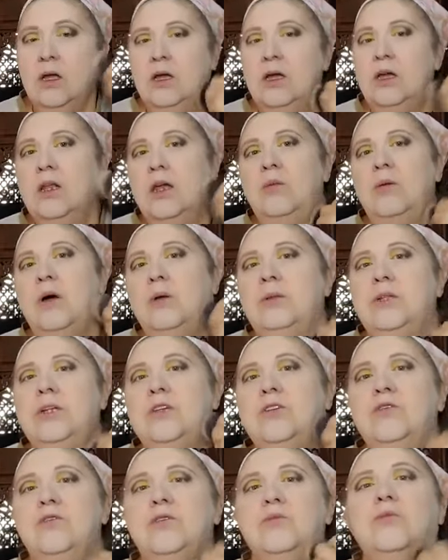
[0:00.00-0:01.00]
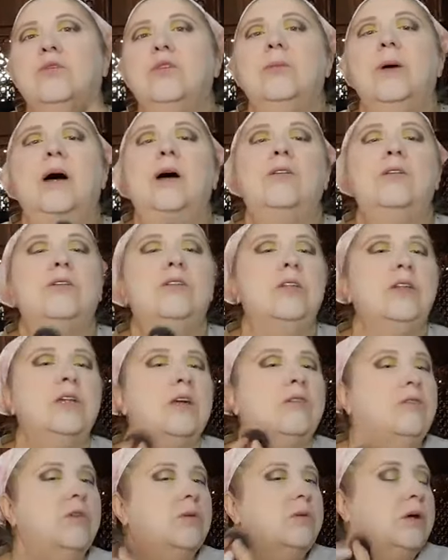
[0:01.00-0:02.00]
And I probably use more powder than
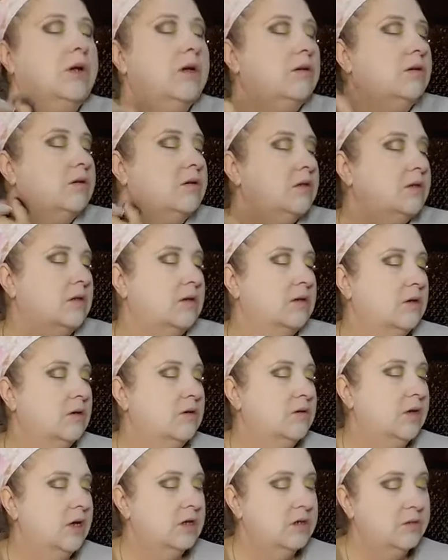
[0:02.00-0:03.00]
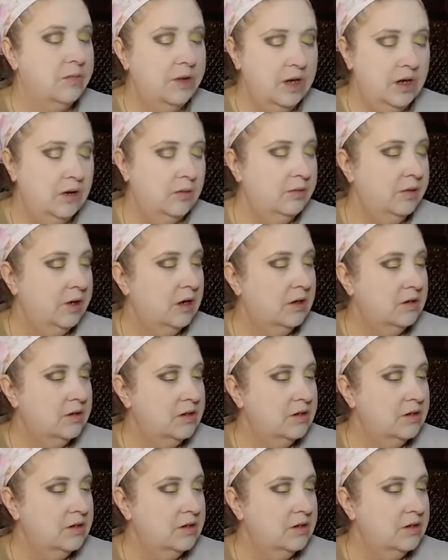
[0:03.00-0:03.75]
everyone else who does makeup does,